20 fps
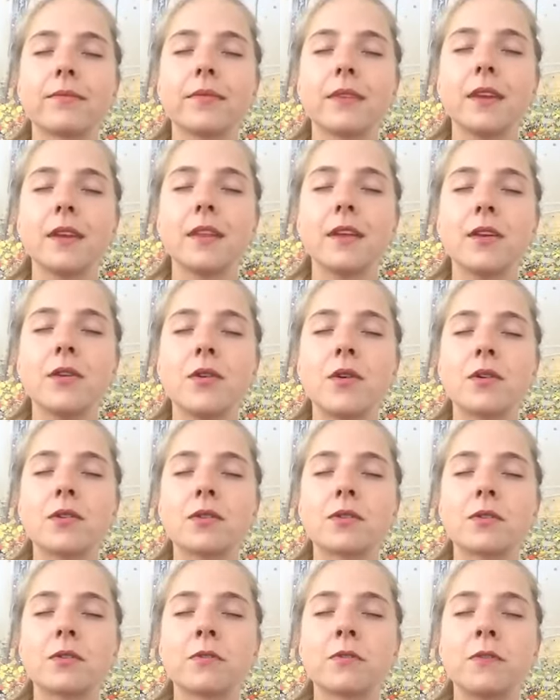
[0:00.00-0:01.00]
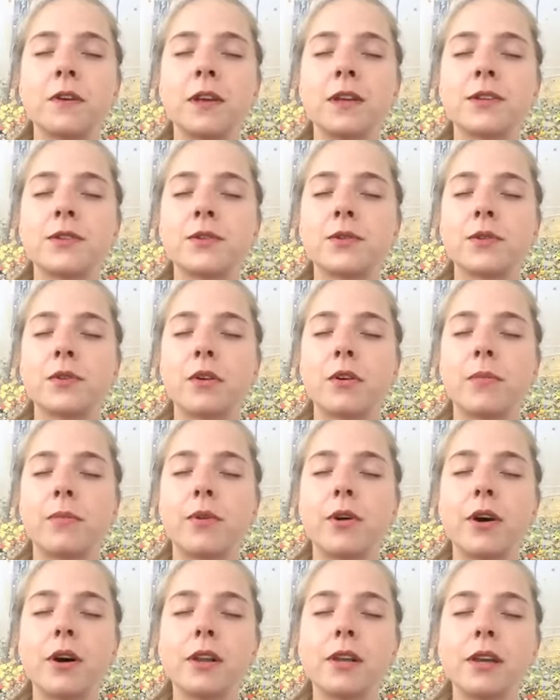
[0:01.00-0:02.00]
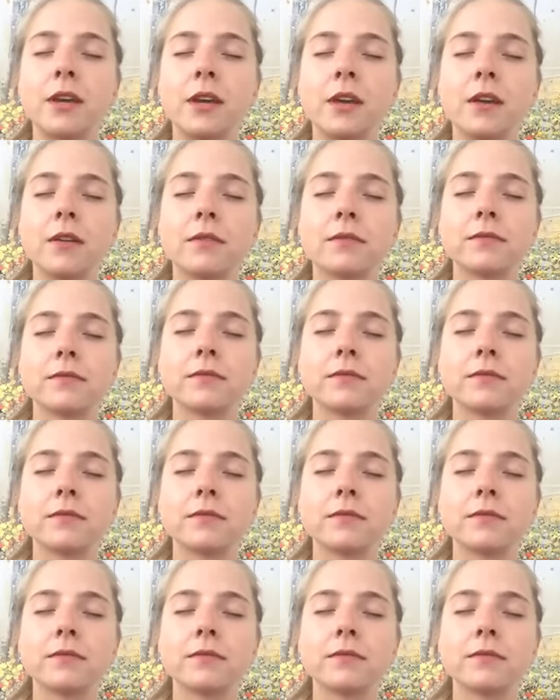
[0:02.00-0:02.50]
And then also feel into your body